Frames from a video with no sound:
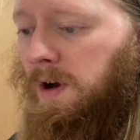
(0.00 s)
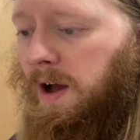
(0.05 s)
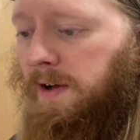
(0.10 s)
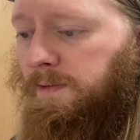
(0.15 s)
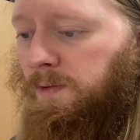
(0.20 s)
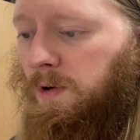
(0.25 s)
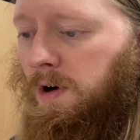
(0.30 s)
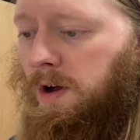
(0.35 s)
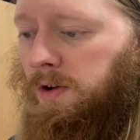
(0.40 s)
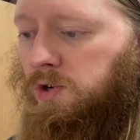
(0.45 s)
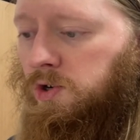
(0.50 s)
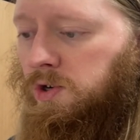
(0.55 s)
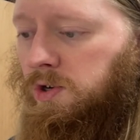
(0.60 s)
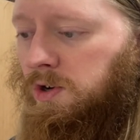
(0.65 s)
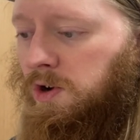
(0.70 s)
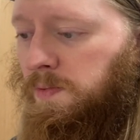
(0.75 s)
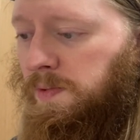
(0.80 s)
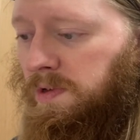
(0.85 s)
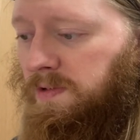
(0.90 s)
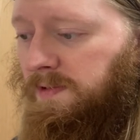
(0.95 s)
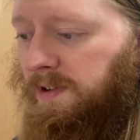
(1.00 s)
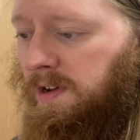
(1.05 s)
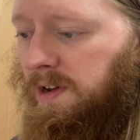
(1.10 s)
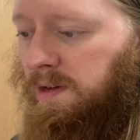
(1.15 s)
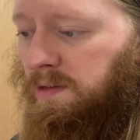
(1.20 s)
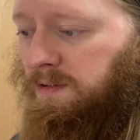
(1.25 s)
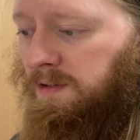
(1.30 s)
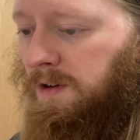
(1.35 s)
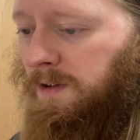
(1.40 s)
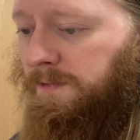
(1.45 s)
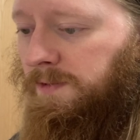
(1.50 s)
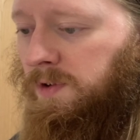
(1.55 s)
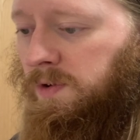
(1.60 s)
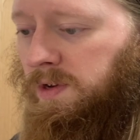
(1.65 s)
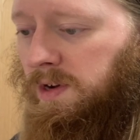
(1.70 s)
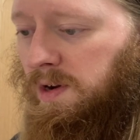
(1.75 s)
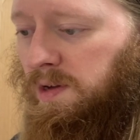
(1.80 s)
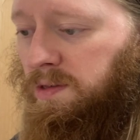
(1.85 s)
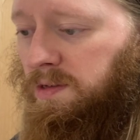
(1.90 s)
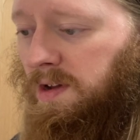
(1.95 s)
I've watched Cooper's videos for a few
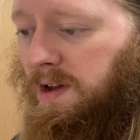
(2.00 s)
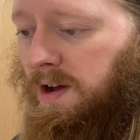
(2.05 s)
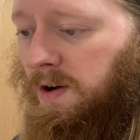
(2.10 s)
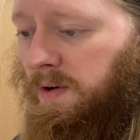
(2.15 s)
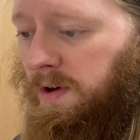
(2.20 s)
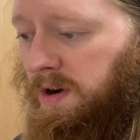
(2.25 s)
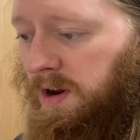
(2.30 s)
years now,